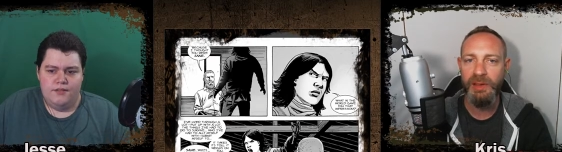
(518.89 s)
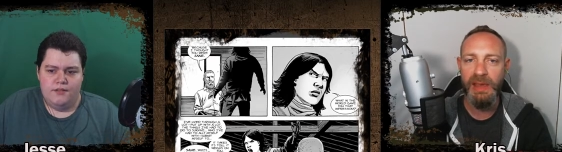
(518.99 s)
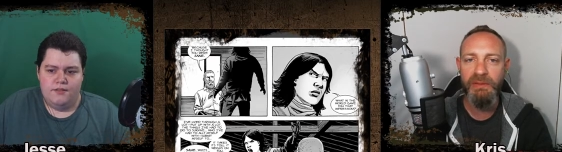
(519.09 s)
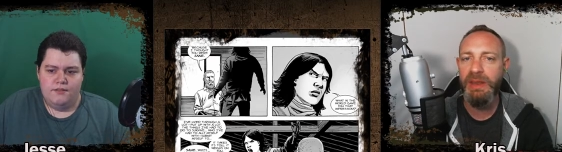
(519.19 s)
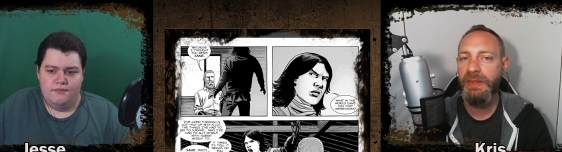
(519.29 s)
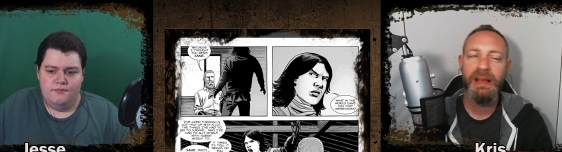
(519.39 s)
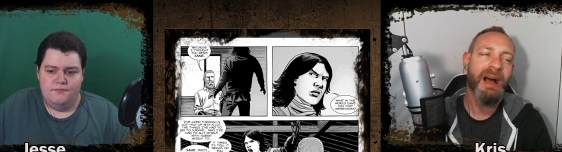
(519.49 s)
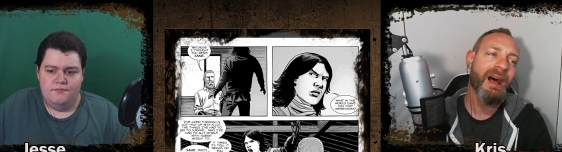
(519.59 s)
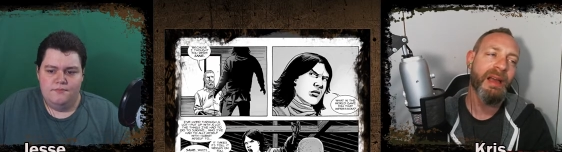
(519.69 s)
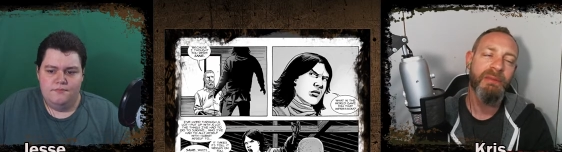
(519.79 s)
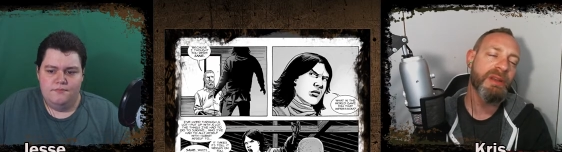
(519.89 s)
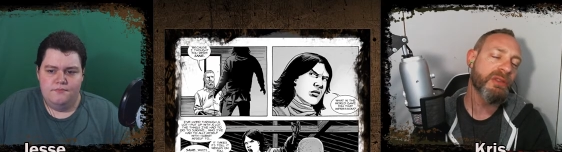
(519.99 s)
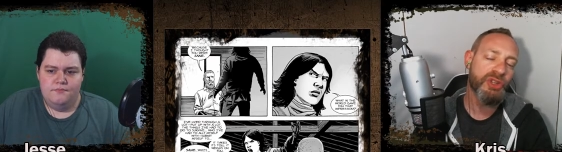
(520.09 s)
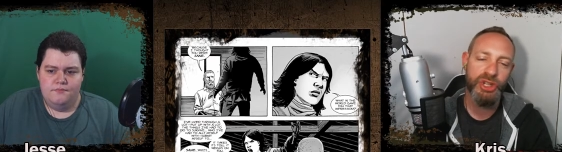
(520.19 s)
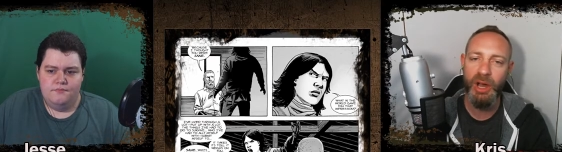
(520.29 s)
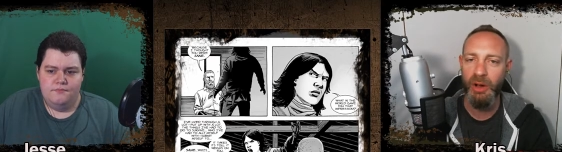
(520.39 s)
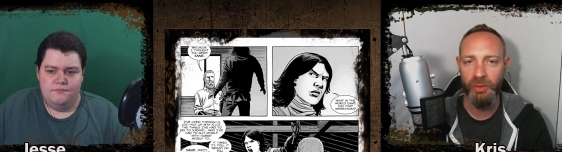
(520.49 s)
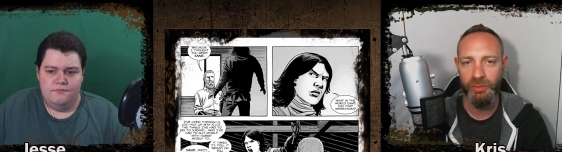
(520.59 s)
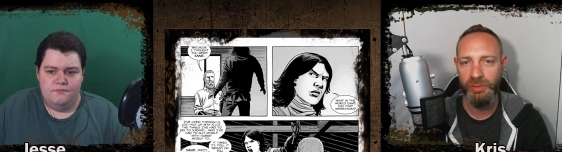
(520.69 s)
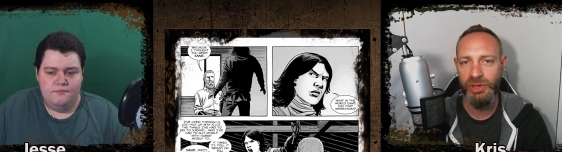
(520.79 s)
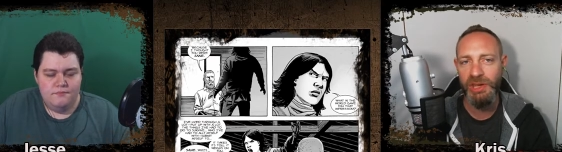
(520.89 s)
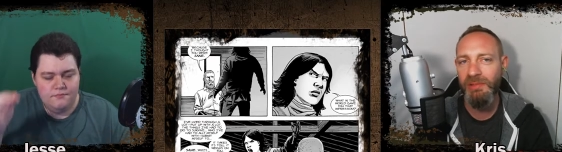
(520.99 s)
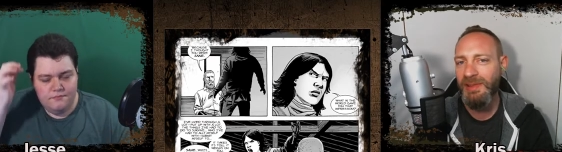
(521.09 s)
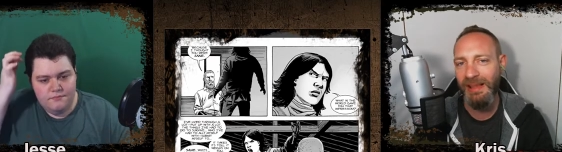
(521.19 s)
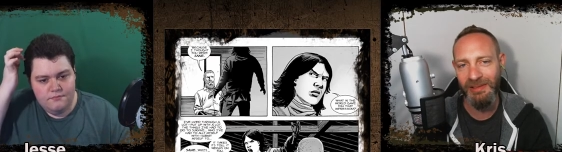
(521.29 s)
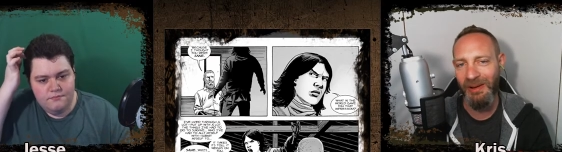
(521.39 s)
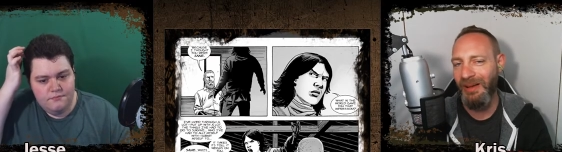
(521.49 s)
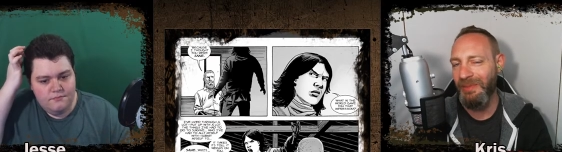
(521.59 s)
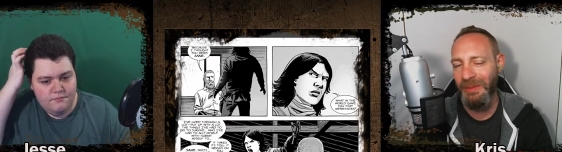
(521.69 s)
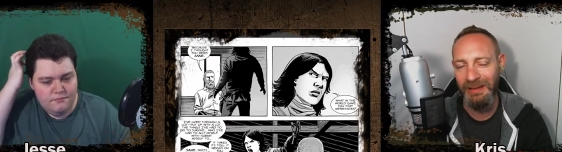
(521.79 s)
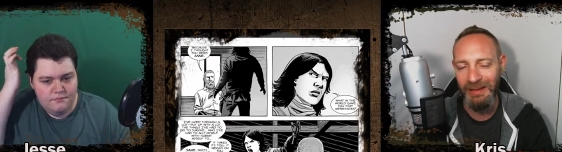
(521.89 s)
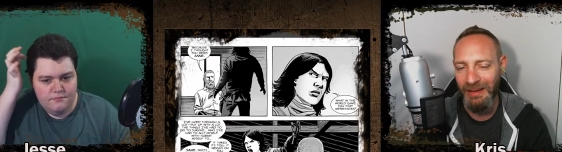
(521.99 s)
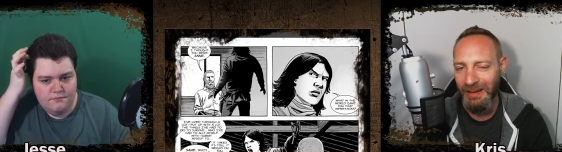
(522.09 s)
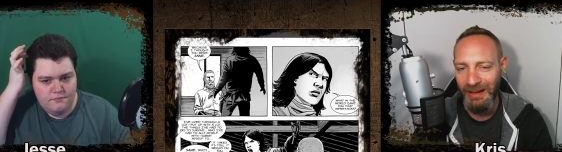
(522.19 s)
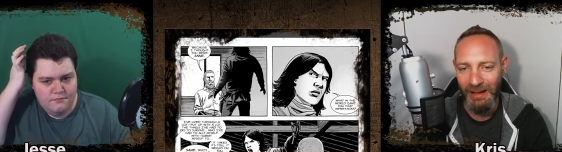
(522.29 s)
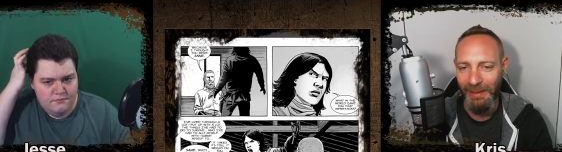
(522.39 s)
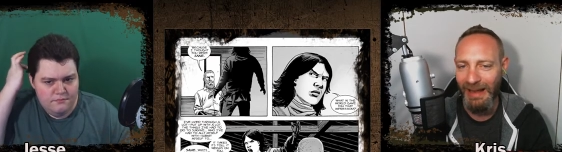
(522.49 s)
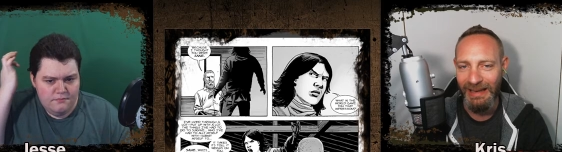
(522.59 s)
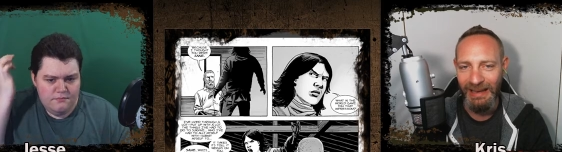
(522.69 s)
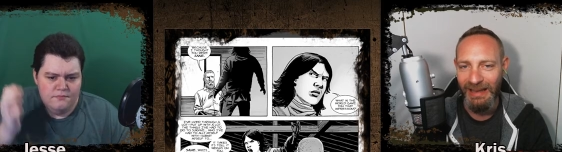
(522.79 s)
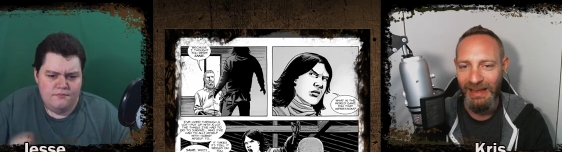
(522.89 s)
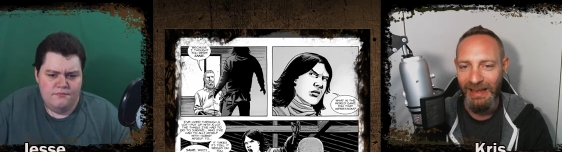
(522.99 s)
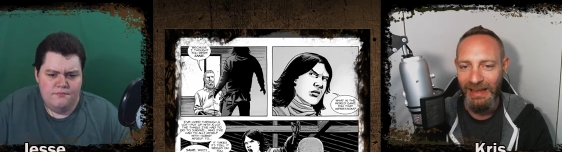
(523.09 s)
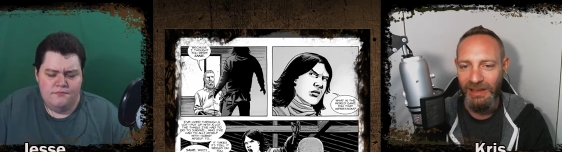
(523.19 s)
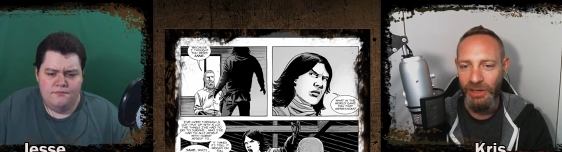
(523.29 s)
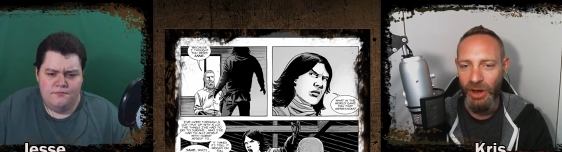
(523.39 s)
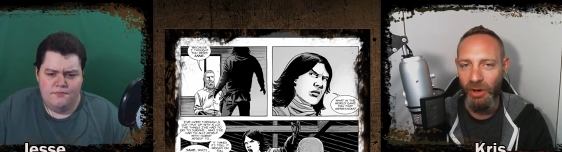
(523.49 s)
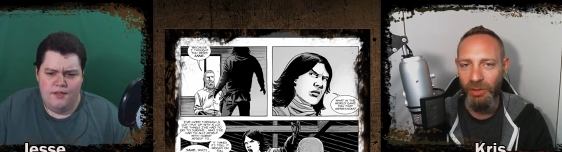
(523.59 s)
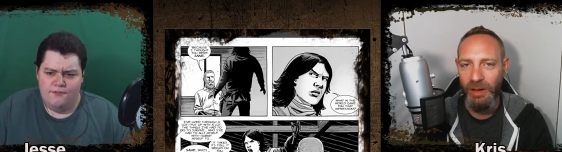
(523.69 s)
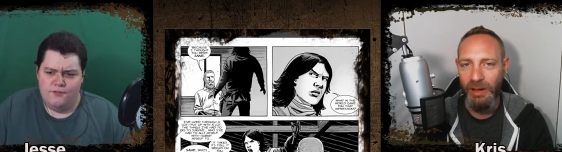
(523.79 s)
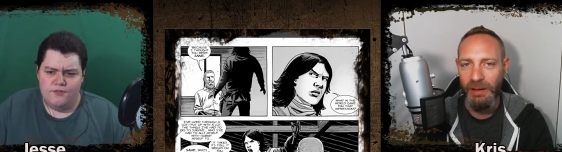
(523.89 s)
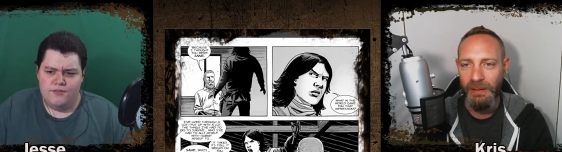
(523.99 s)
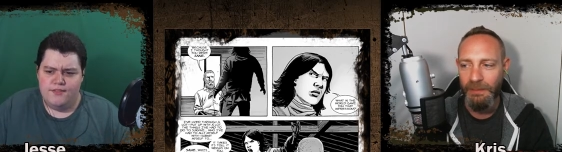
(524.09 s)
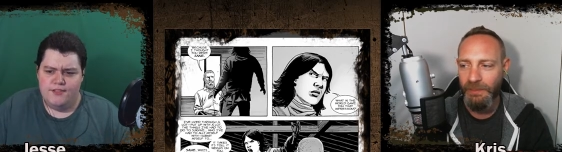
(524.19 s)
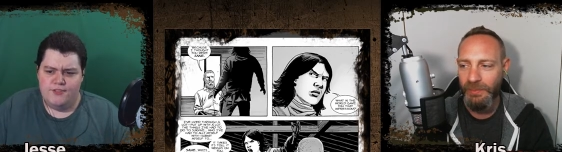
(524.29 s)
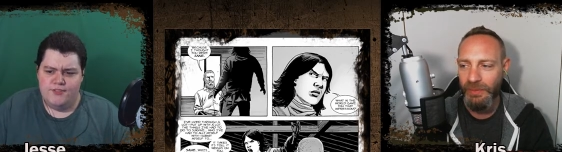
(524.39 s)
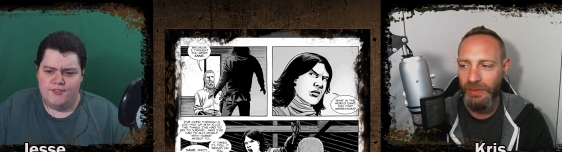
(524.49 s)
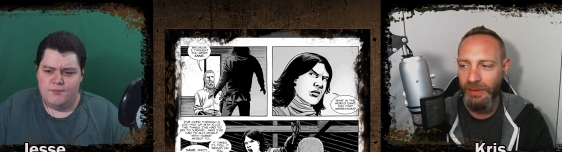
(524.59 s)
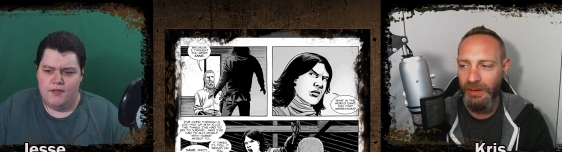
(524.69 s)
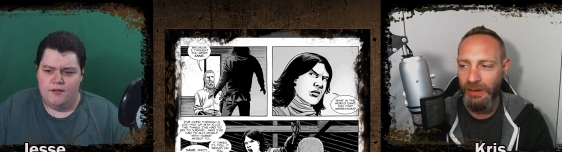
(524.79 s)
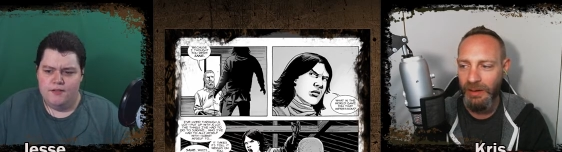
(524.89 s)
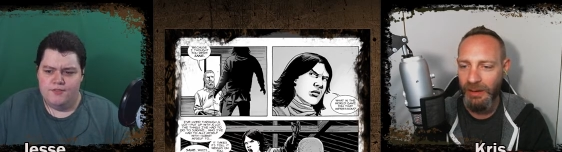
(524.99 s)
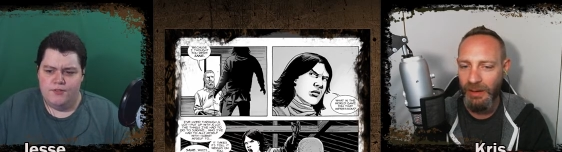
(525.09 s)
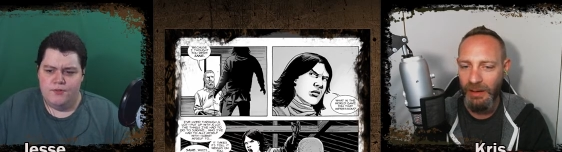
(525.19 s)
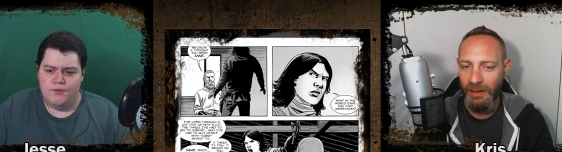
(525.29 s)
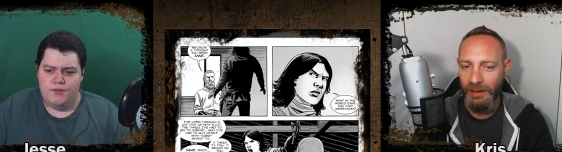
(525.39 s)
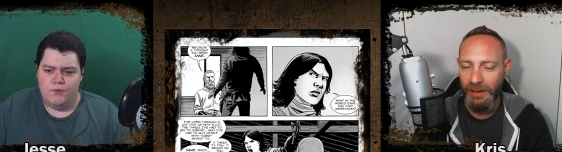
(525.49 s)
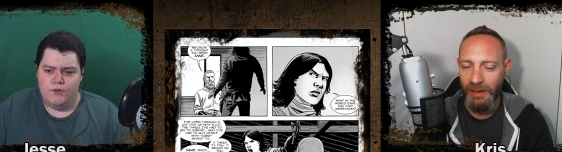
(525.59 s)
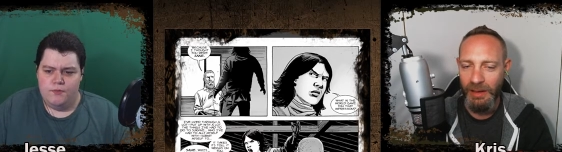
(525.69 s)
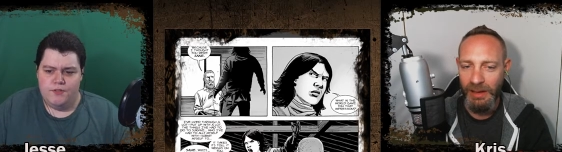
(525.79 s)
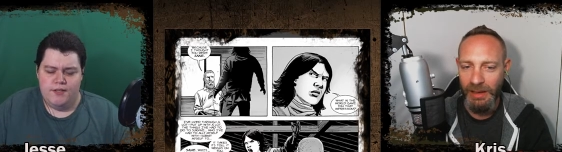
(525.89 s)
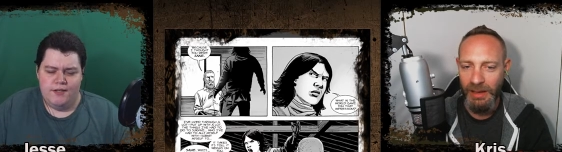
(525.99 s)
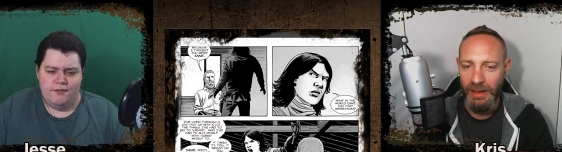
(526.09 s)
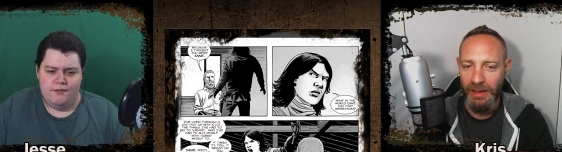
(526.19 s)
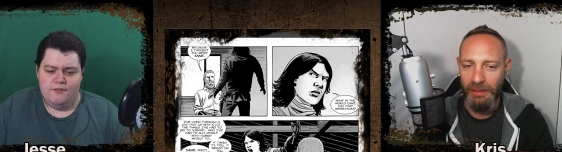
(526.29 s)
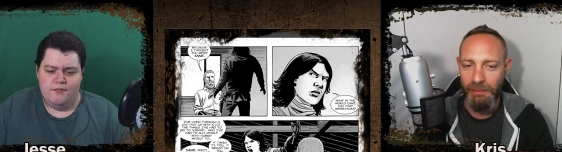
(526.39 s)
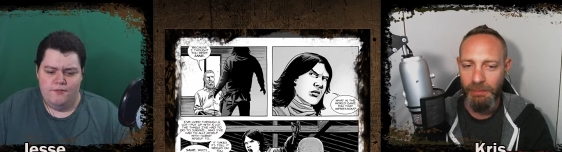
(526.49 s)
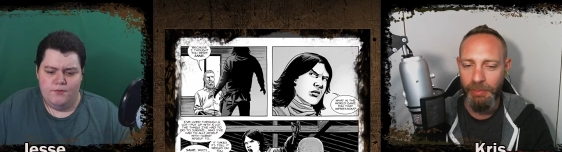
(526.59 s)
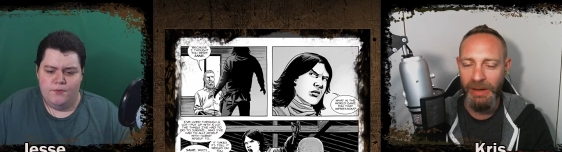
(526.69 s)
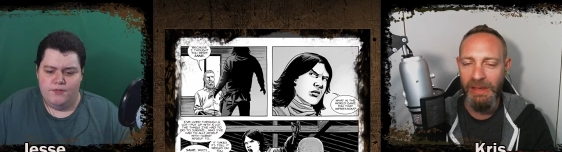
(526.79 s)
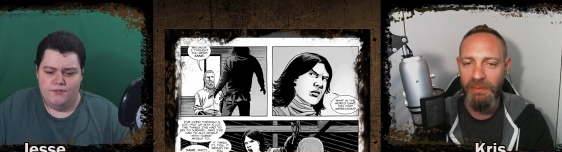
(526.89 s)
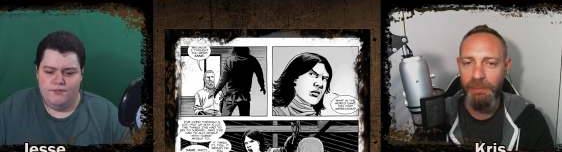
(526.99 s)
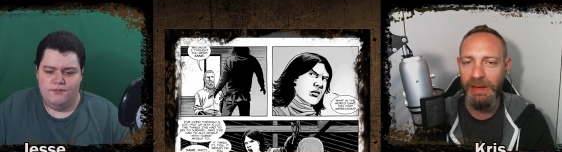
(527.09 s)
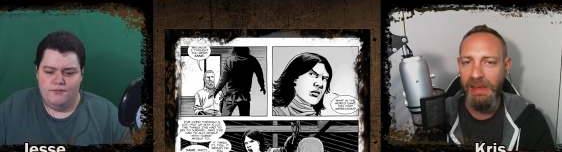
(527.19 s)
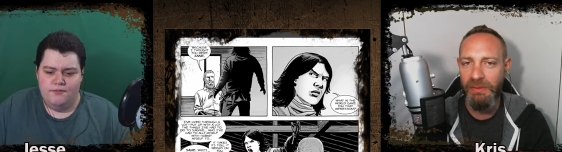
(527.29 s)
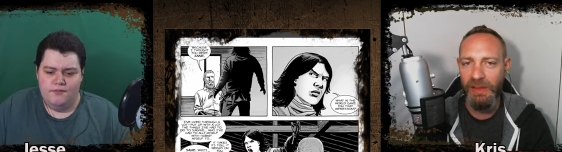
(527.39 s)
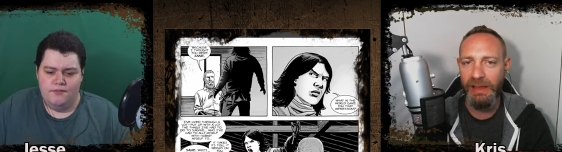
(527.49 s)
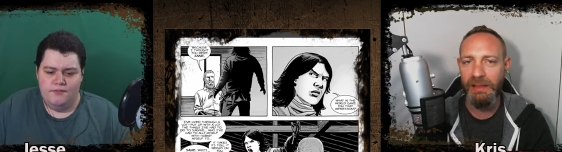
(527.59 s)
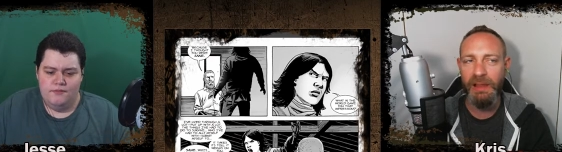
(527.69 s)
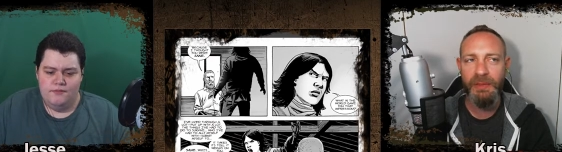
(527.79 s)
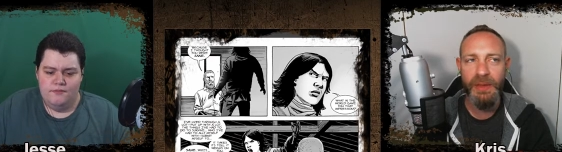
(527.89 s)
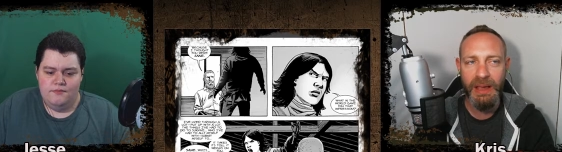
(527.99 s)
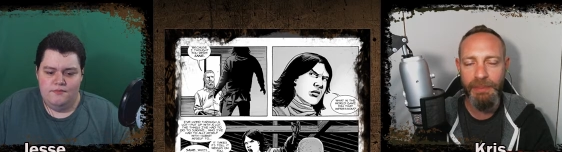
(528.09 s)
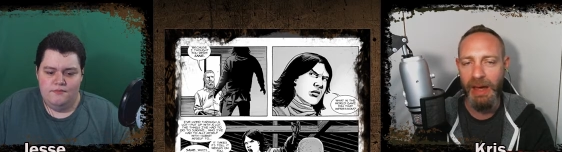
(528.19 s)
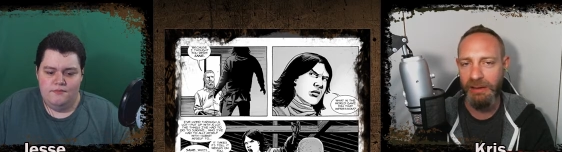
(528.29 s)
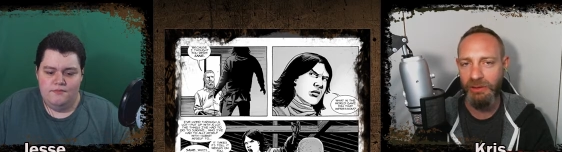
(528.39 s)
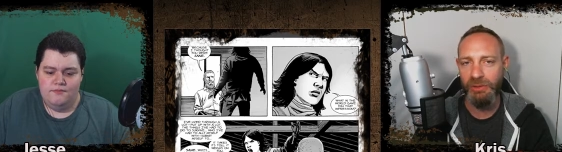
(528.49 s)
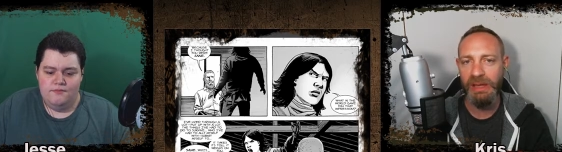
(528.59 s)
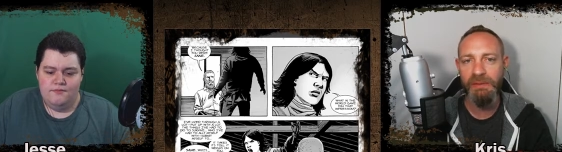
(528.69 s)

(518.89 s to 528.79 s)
Speaker 1: always even in the con, even in the show, she resents her husband. Come on. You yeah, know for
Speaker 2: his decisions he's made on his own in order to protect her, of course. But
Speaker 1: even but even like think about it, dude.